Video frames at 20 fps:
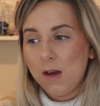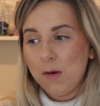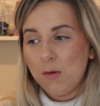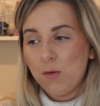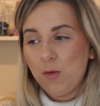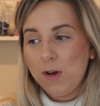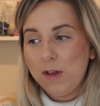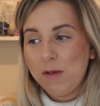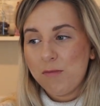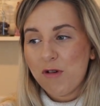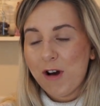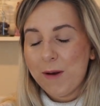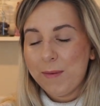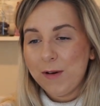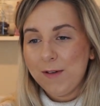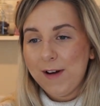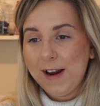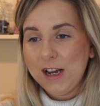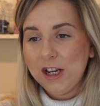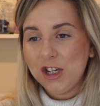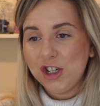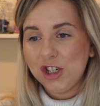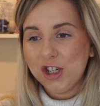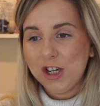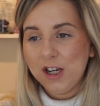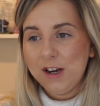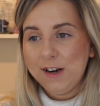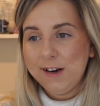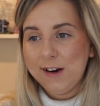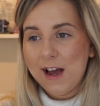with
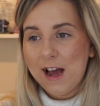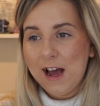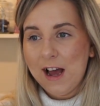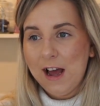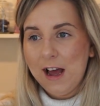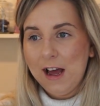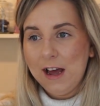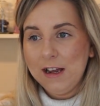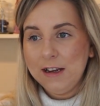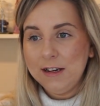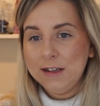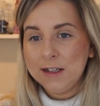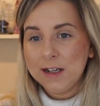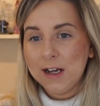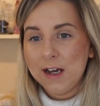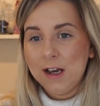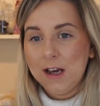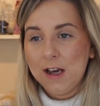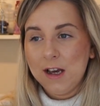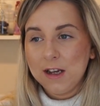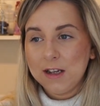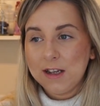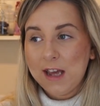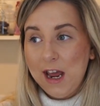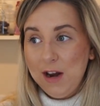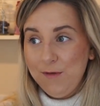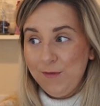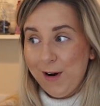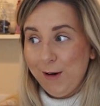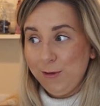preparation and
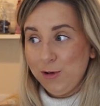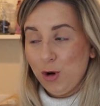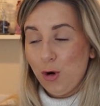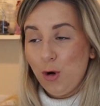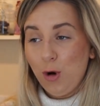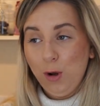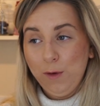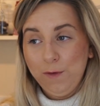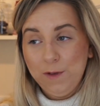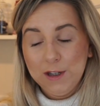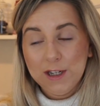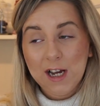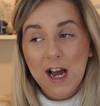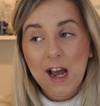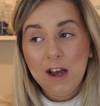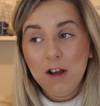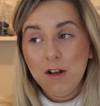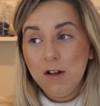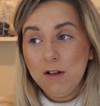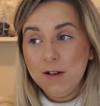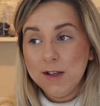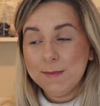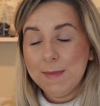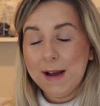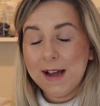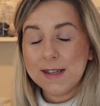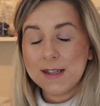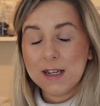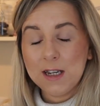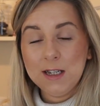getting around all of the tiles,
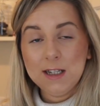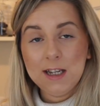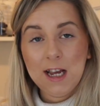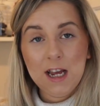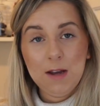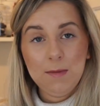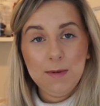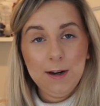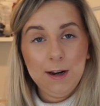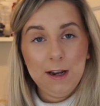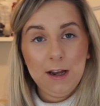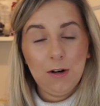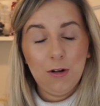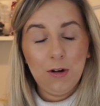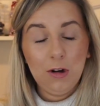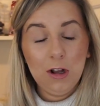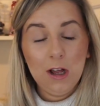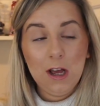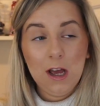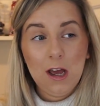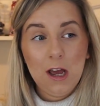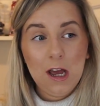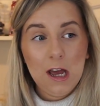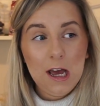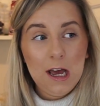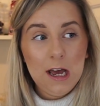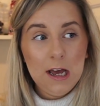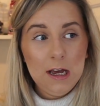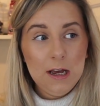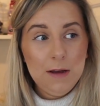masking taping it all,
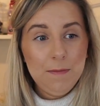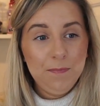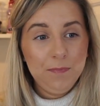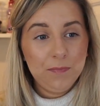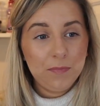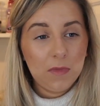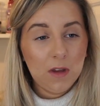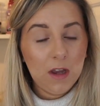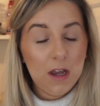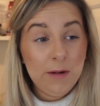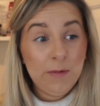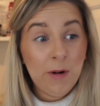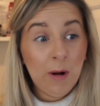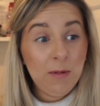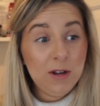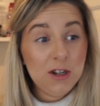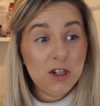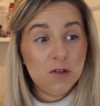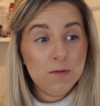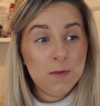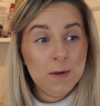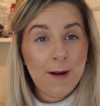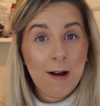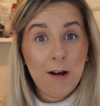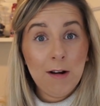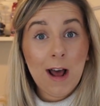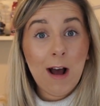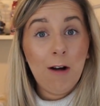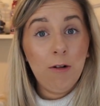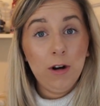it probably took me about
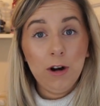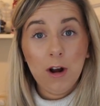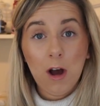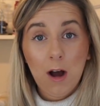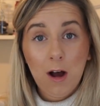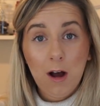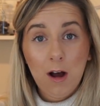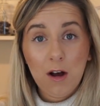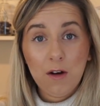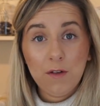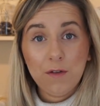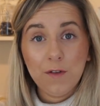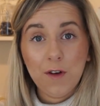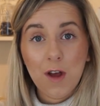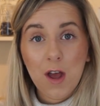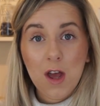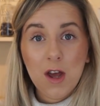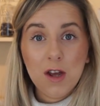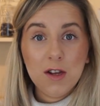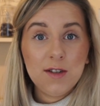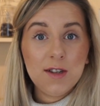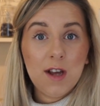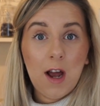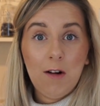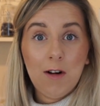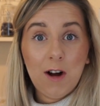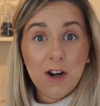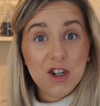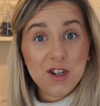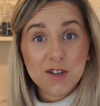an hour and a half.
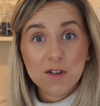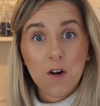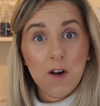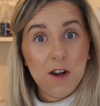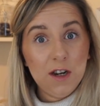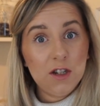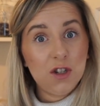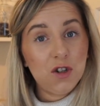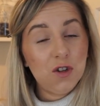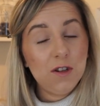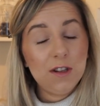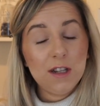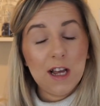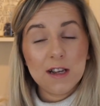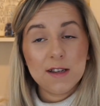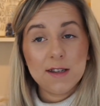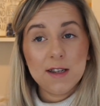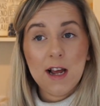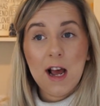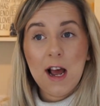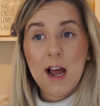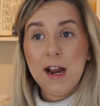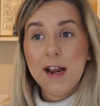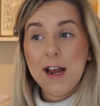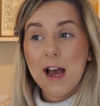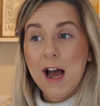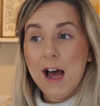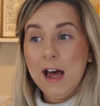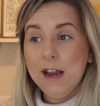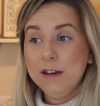So I just got it done last
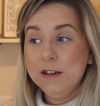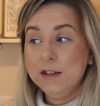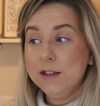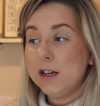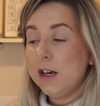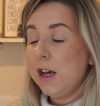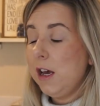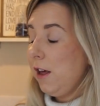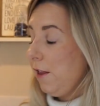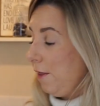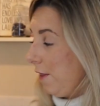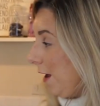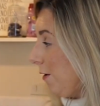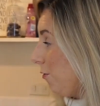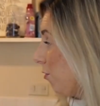night, and they